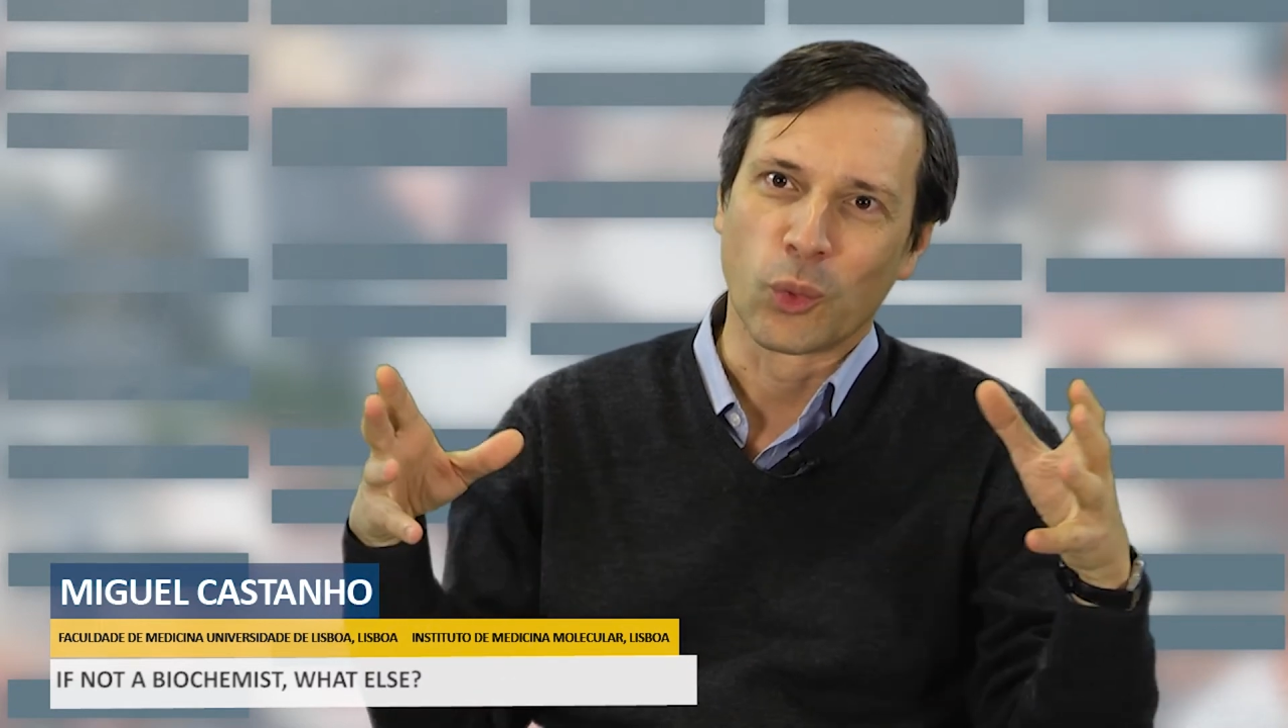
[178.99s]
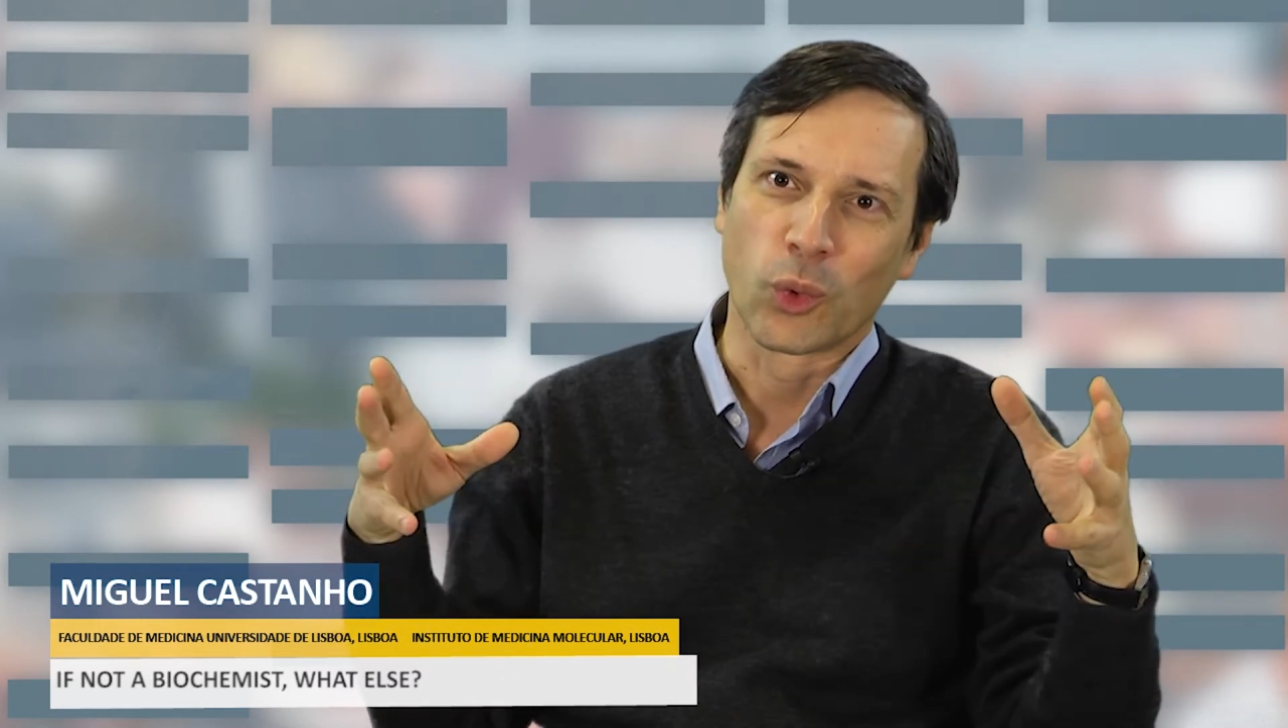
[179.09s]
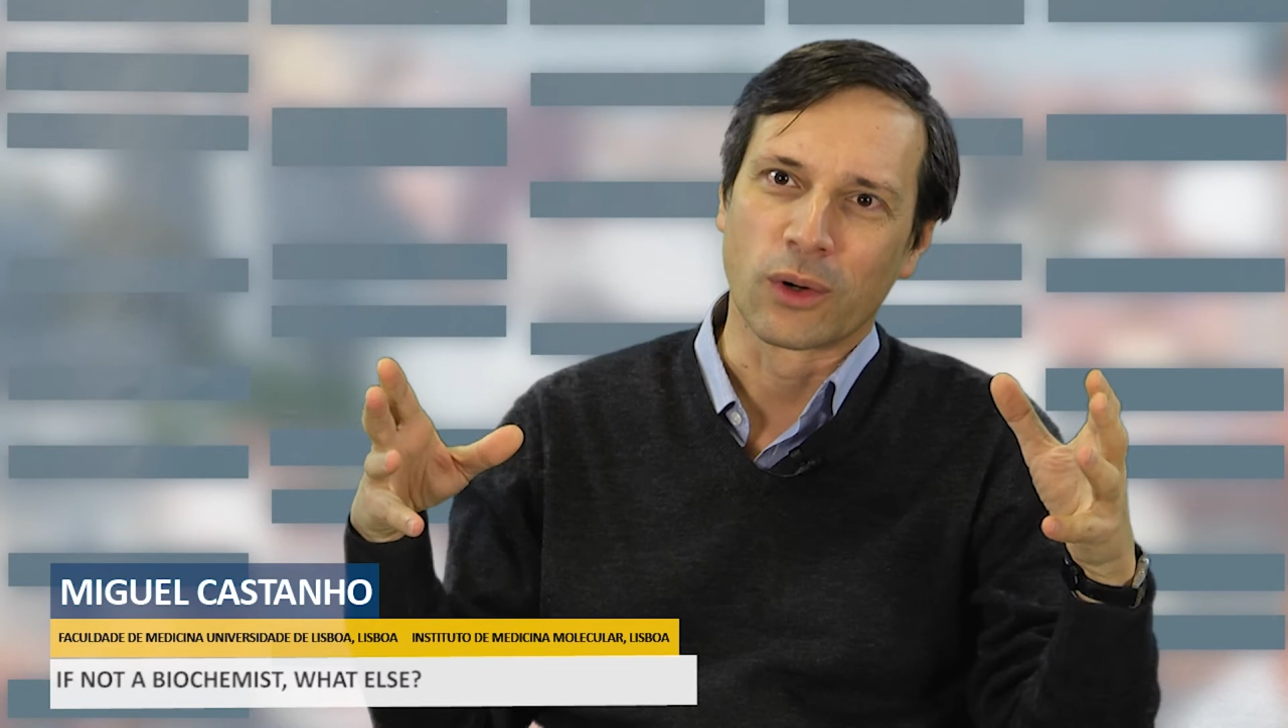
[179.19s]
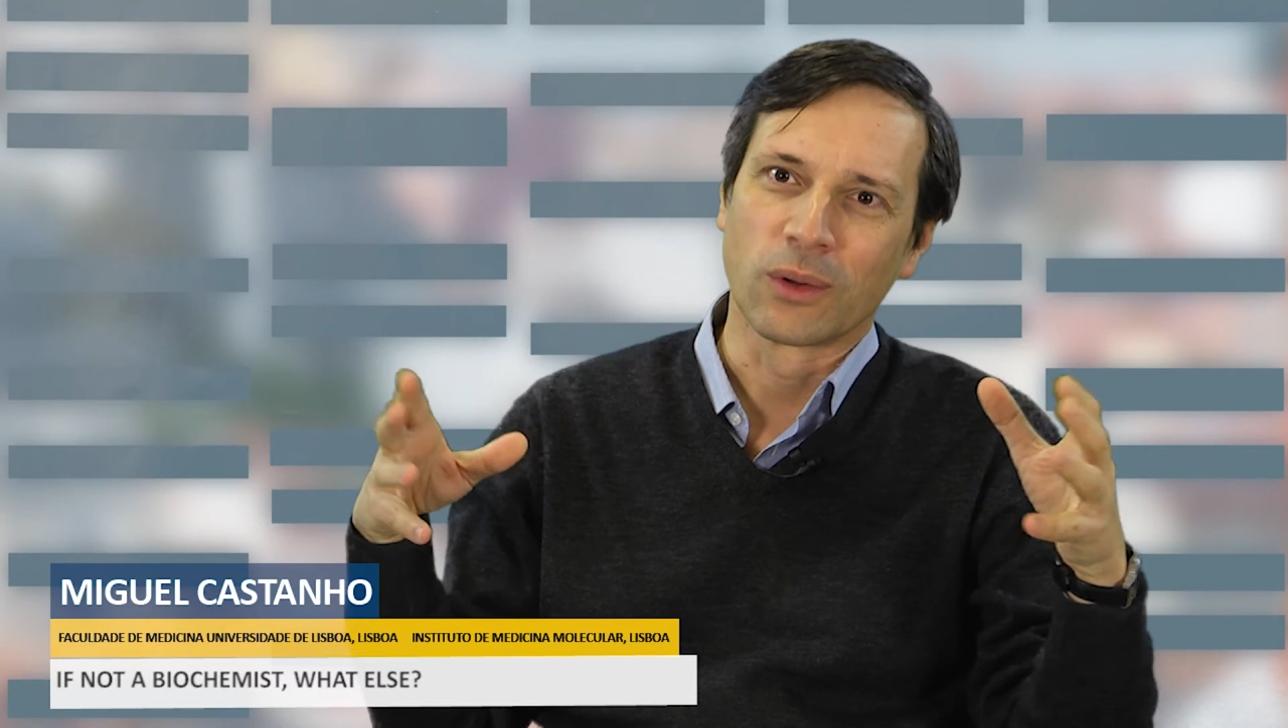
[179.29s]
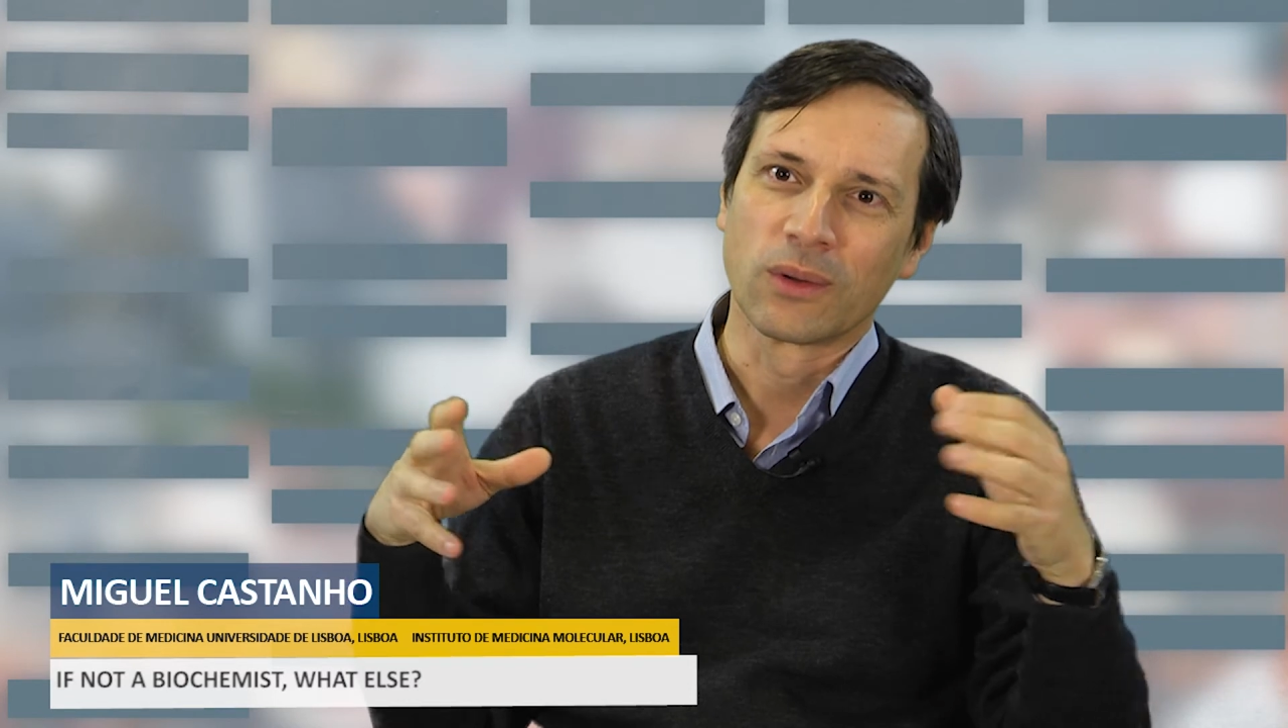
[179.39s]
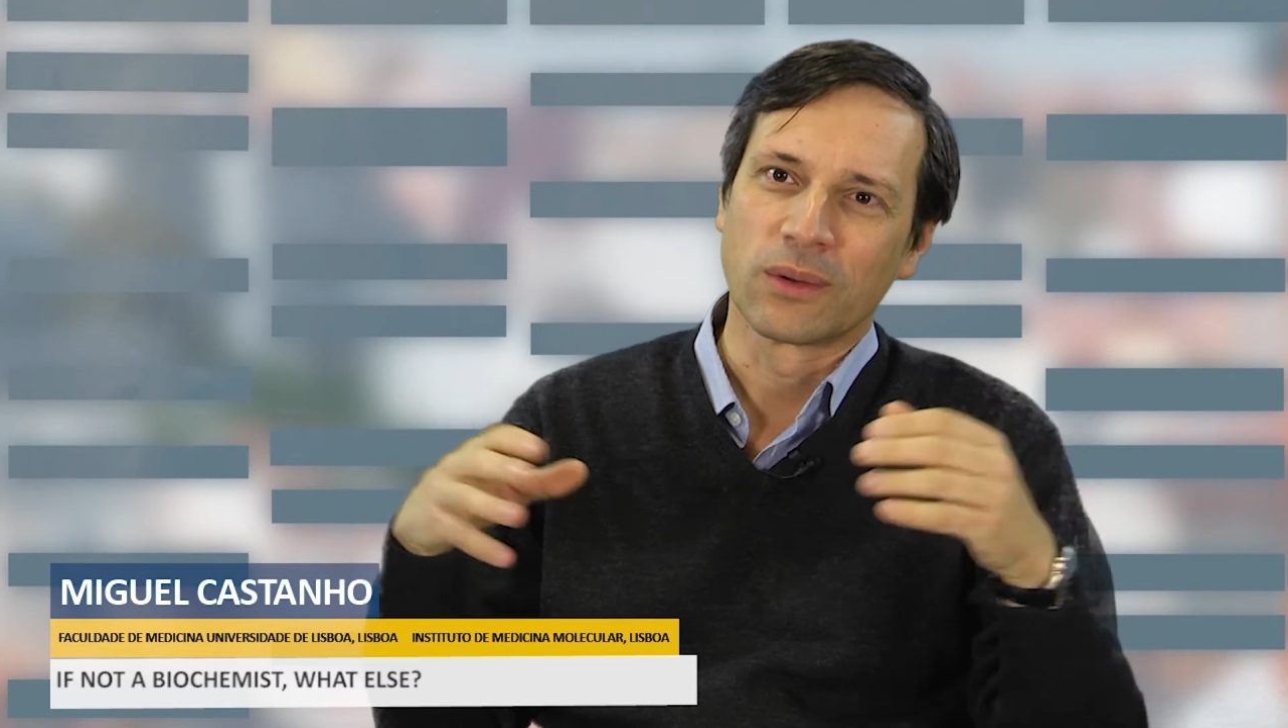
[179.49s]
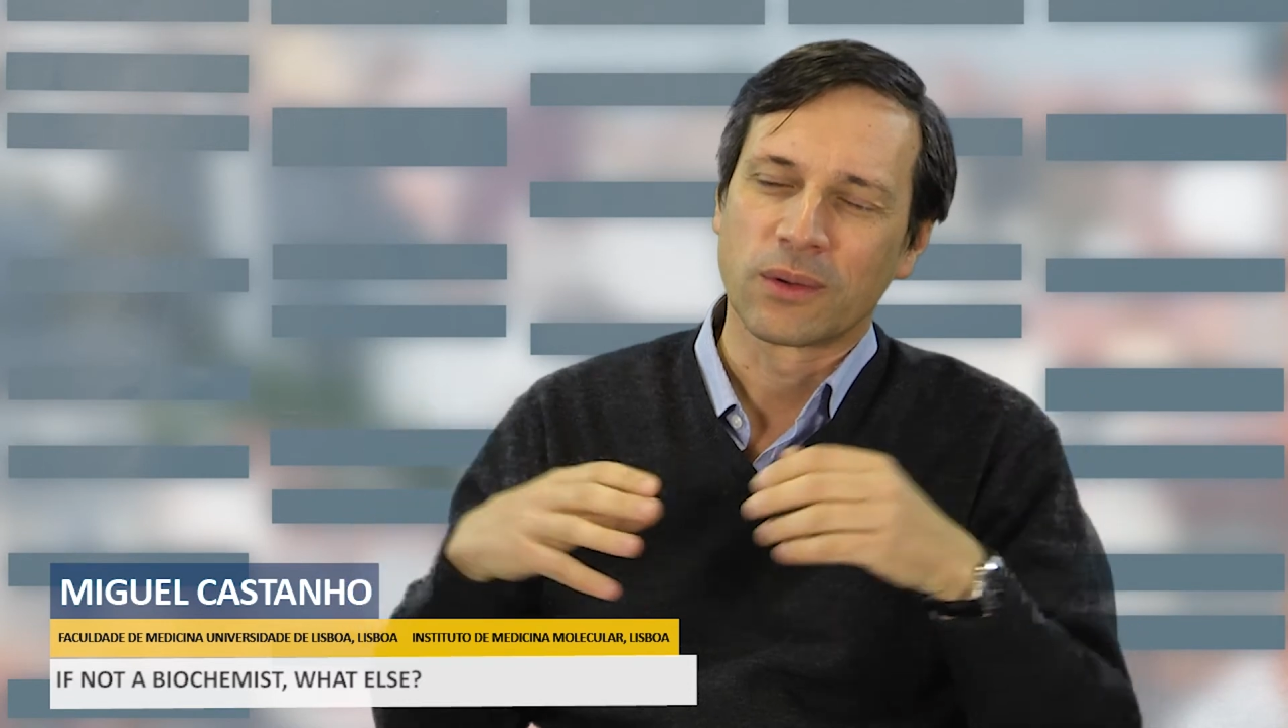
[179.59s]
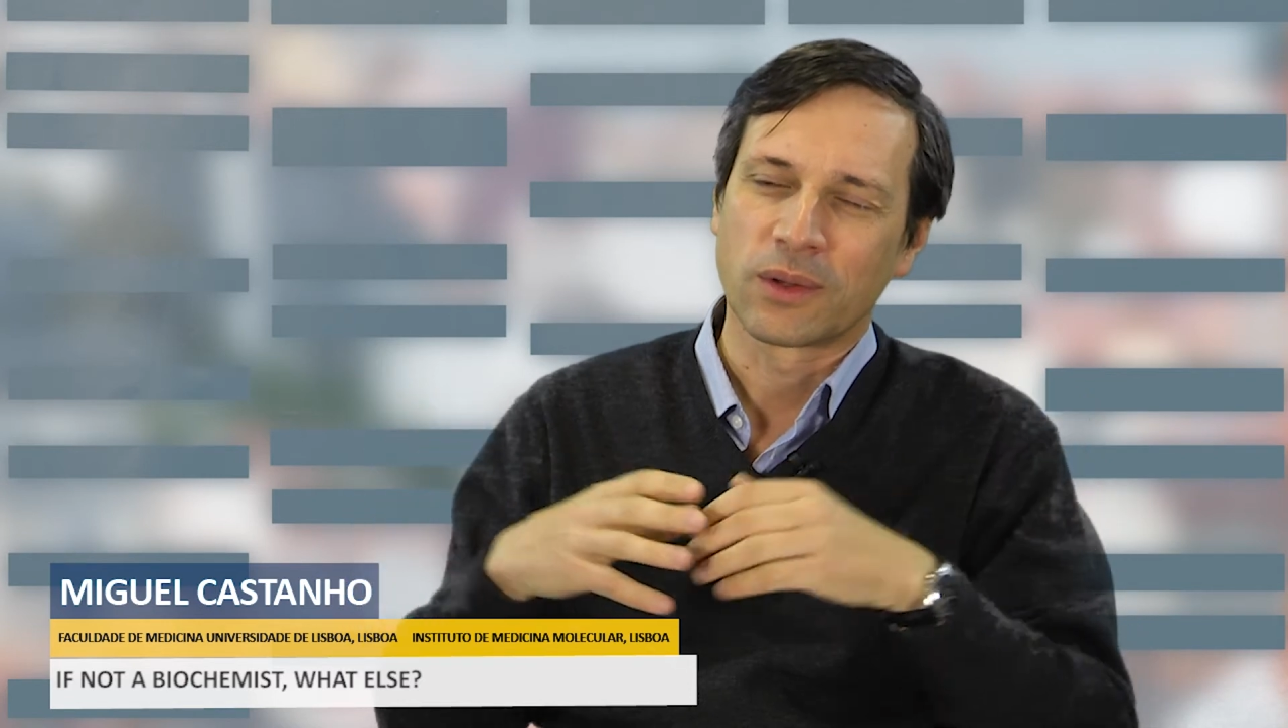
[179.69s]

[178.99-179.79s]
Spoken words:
world,